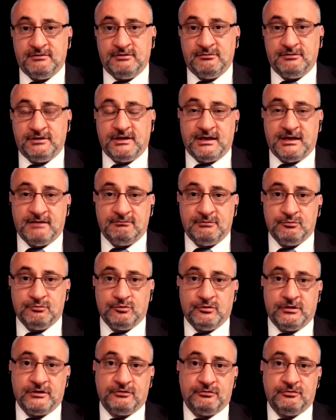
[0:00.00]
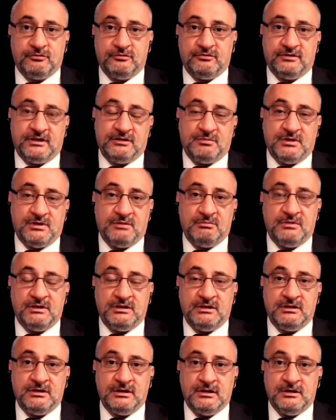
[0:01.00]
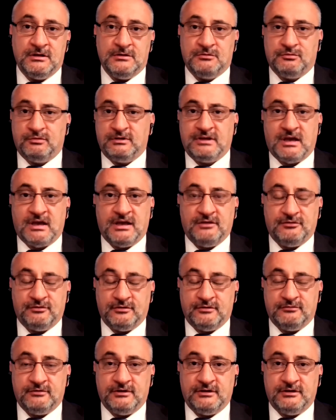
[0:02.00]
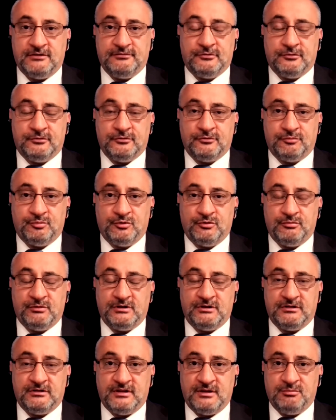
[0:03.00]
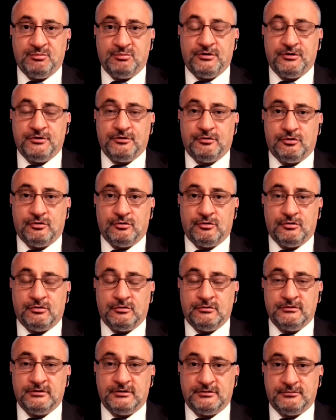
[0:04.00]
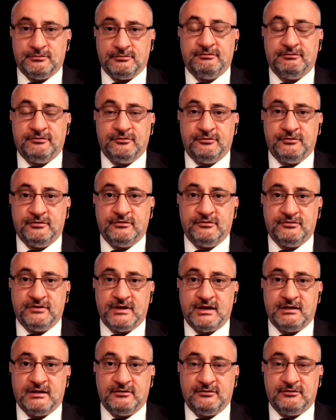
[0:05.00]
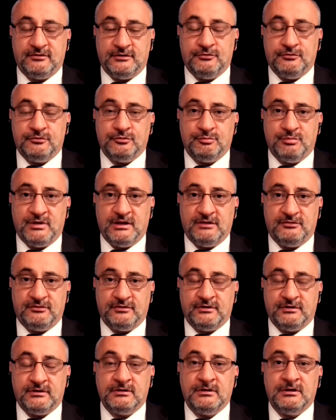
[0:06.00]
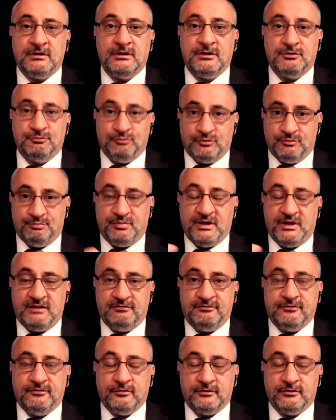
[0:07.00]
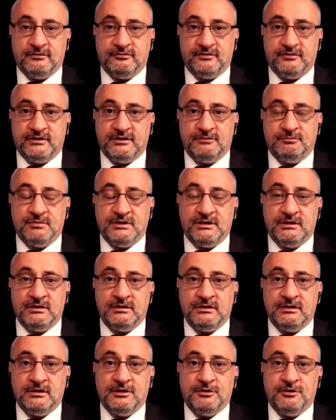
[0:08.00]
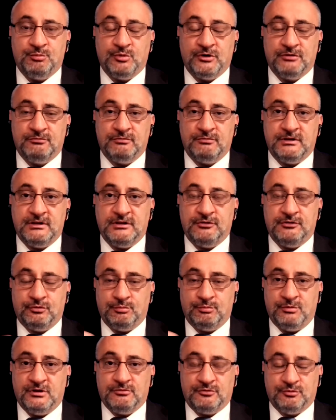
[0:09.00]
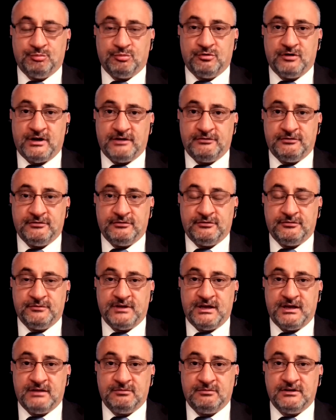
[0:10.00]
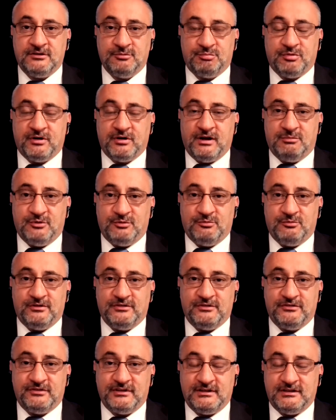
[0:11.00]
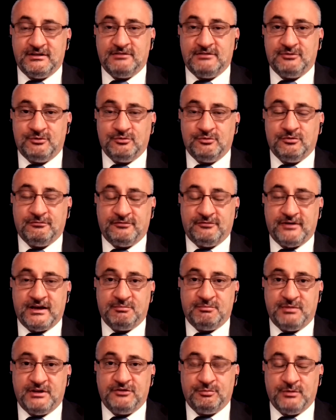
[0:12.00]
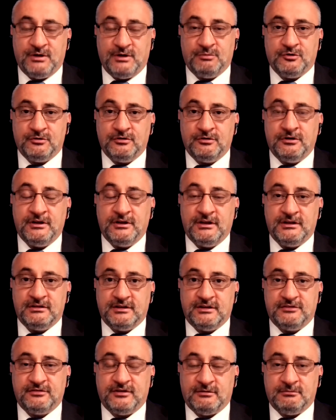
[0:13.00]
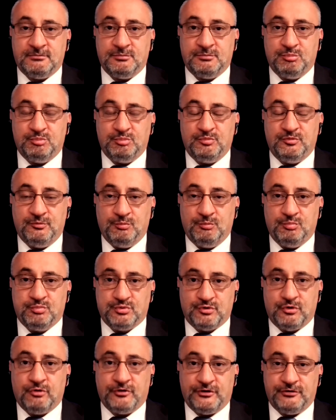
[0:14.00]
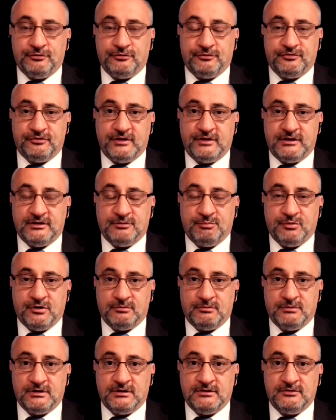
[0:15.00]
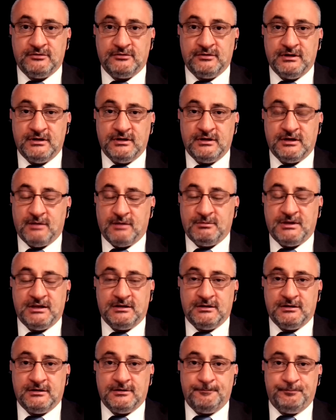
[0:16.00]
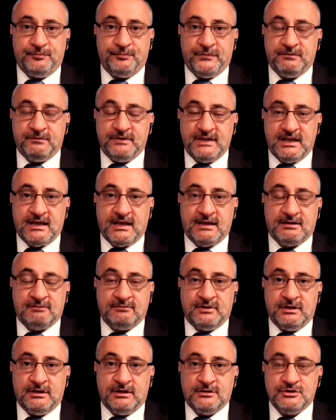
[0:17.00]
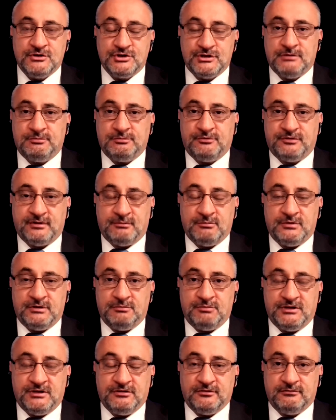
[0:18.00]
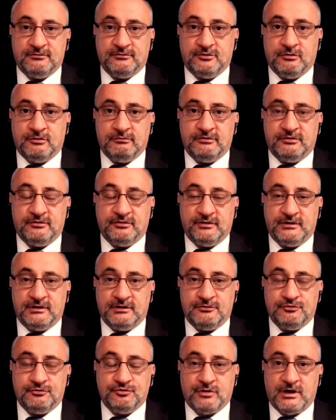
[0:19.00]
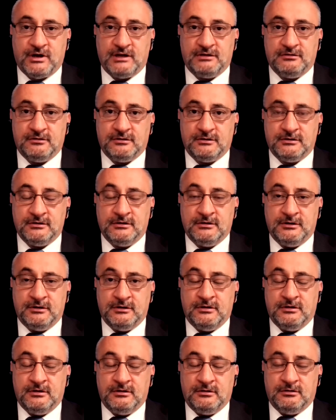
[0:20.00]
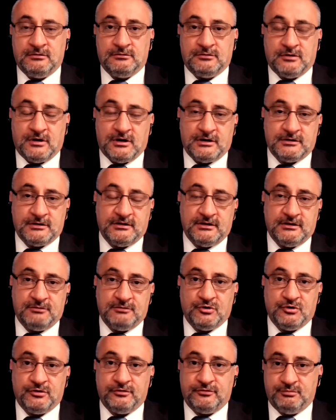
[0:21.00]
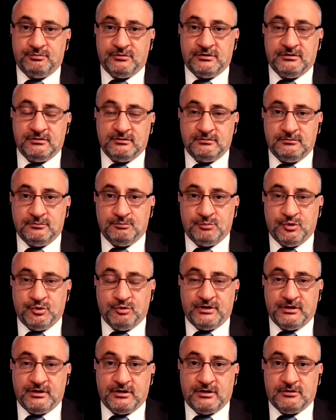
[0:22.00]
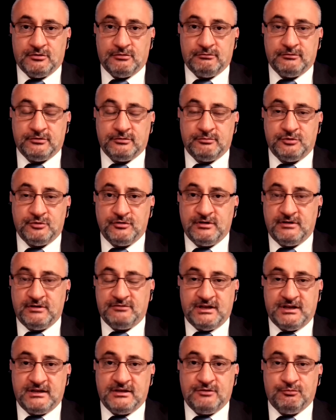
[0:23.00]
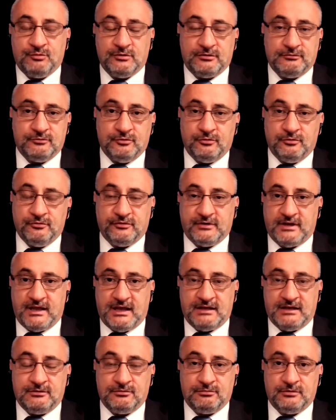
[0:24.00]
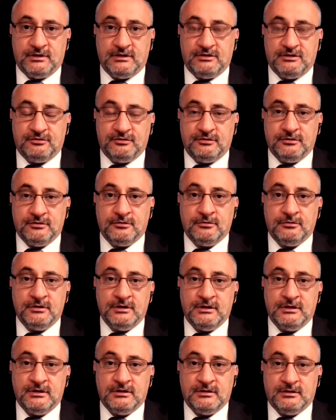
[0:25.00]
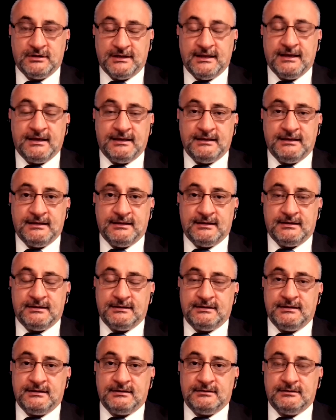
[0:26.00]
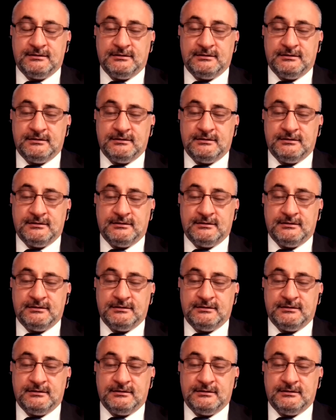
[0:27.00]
we have. We would like you to take maybe 3,000 of these folks, put them in temporary hold in a refugee status in your basing. We'll pay for it if need be, but we need to be able to process them that way. The problem was they didn't even do a 5-page memo. That's how broken your State Department is. I mean, we have ships that have been, because of COVID, sitting in dry dock and birds been pooping all over them. You could have taken one of those and had it ready to go. Again,